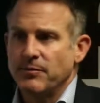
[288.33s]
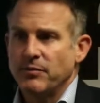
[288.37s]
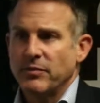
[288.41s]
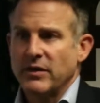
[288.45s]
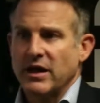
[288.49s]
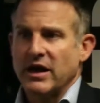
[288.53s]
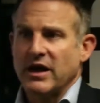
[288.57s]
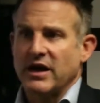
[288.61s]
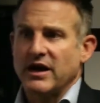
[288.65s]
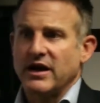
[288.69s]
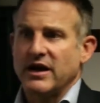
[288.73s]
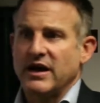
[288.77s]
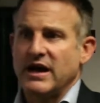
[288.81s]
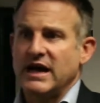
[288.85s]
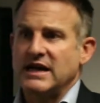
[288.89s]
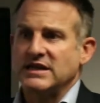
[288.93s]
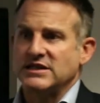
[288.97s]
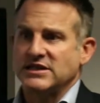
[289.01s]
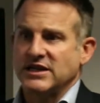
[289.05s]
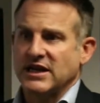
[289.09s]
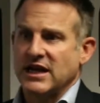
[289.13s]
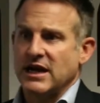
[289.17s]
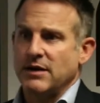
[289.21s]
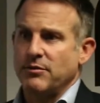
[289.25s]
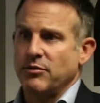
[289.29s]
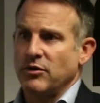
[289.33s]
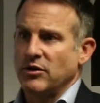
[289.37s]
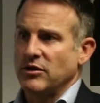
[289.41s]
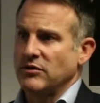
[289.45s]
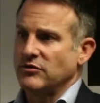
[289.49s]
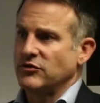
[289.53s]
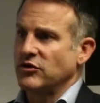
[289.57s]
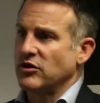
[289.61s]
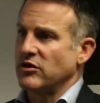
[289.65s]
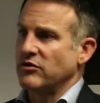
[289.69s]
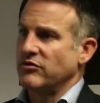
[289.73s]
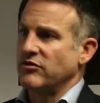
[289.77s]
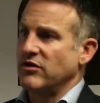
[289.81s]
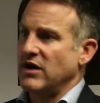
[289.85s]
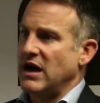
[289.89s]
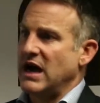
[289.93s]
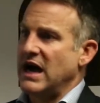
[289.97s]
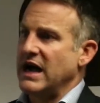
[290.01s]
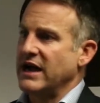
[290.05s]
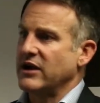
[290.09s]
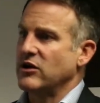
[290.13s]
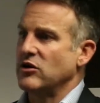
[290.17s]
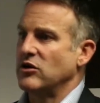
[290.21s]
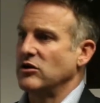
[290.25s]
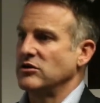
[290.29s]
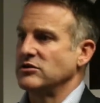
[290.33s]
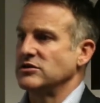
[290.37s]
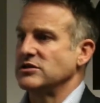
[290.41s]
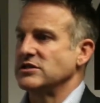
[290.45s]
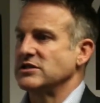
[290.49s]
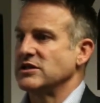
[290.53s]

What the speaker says: has a couple of sort of icons,